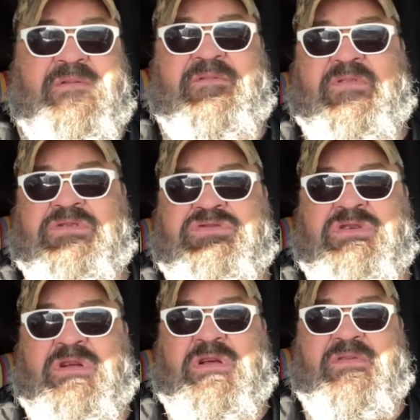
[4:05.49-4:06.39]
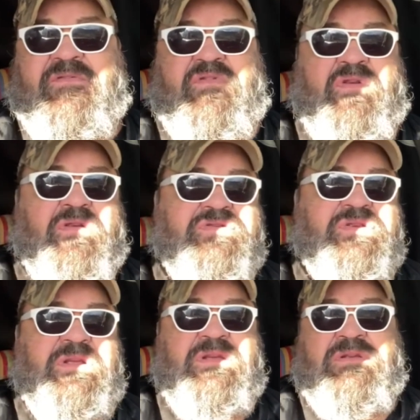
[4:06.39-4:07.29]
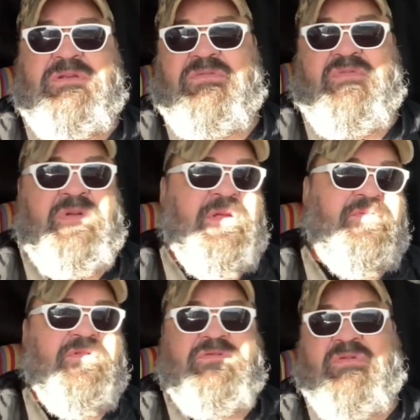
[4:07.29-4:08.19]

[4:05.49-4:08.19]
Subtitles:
virgin olive oil's in it, whatever.